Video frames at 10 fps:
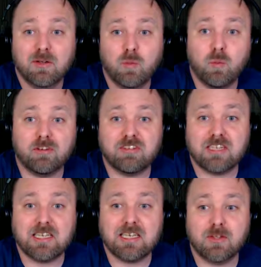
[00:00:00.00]
we'll
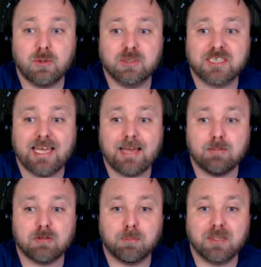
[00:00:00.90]
see those
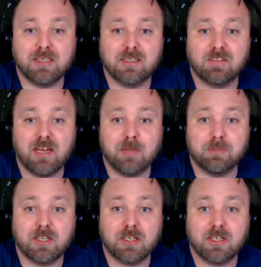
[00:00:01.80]
games being developed